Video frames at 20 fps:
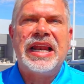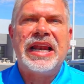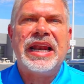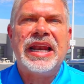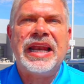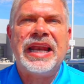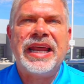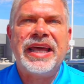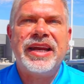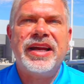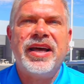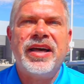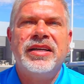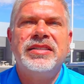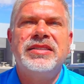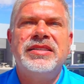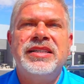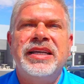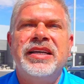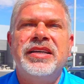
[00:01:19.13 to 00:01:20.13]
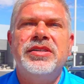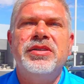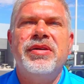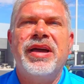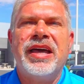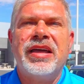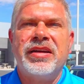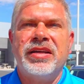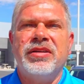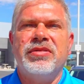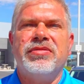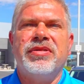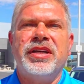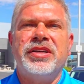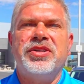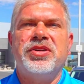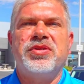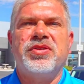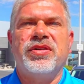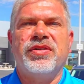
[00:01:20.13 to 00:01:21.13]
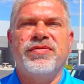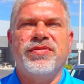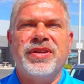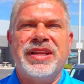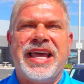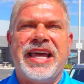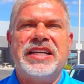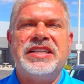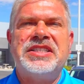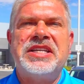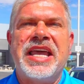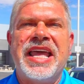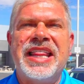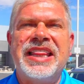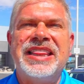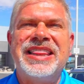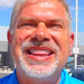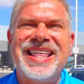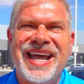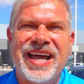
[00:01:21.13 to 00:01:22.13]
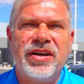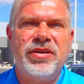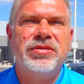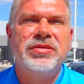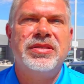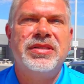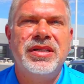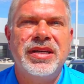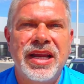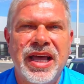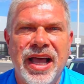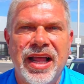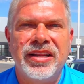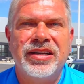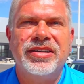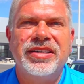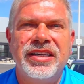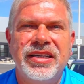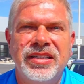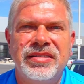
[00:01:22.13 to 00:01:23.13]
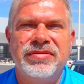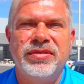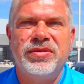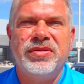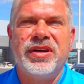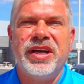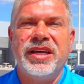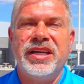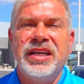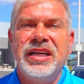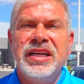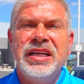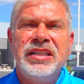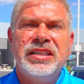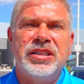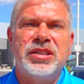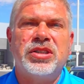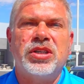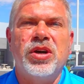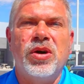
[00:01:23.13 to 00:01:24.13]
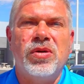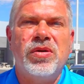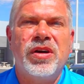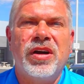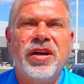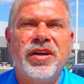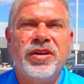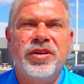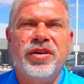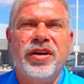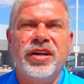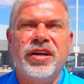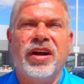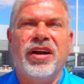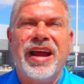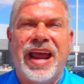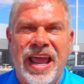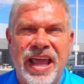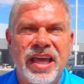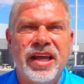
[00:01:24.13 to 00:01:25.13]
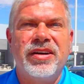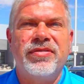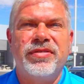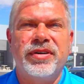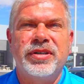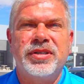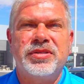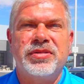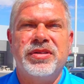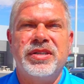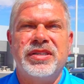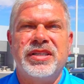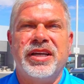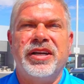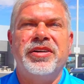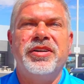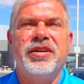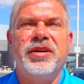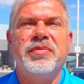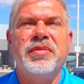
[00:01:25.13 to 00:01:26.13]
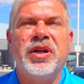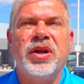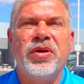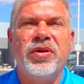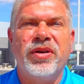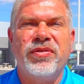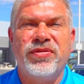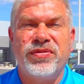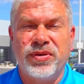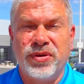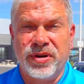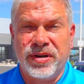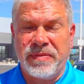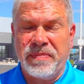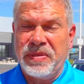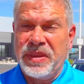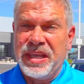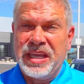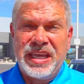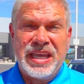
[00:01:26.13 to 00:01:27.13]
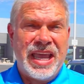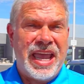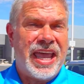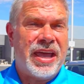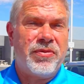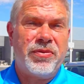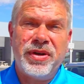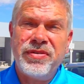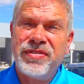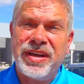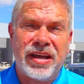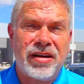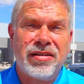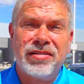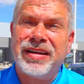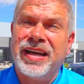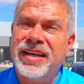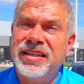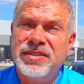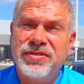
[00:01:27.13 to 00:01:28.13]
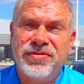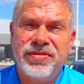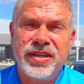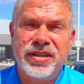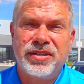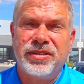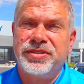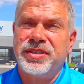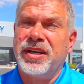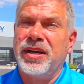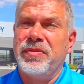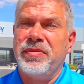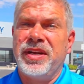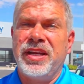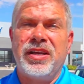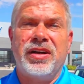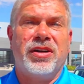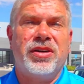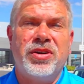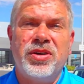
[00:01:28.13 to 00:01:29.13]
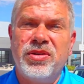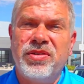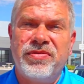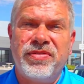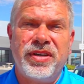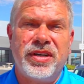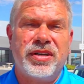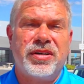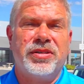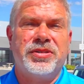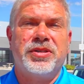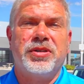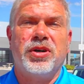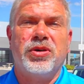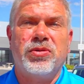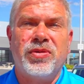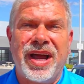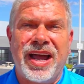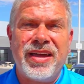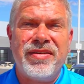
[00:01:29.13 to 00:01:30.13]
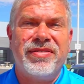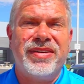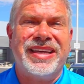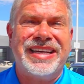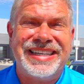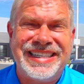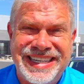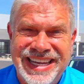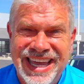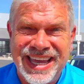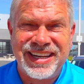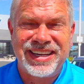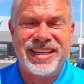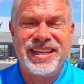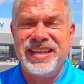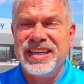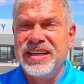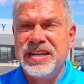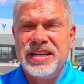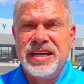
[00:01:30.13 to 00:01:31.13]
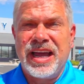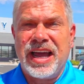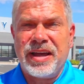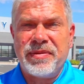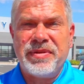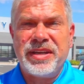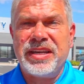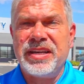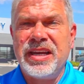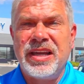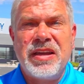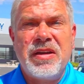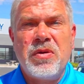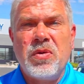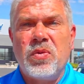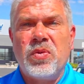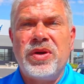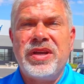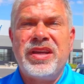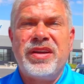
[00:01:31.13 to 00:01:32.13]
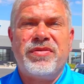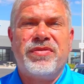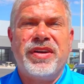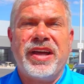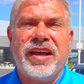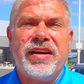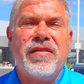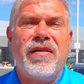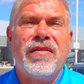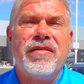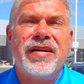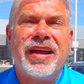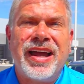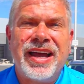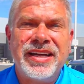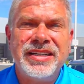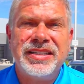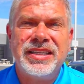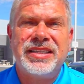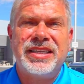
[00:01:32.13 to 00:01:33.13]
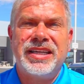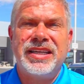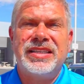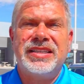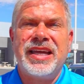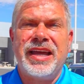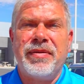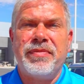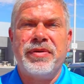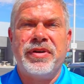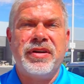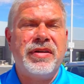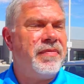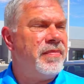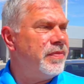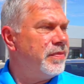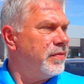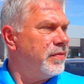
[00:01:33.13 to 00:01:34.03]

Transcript: let us tell you how to get registered for that $10,000 giveaway that's going on during our anniversary sale here at Melloy Ford. And we've got all kinds of vehicles coming in. Our new vehicles are arriving daily. I mean, we have got all kinds of things happening.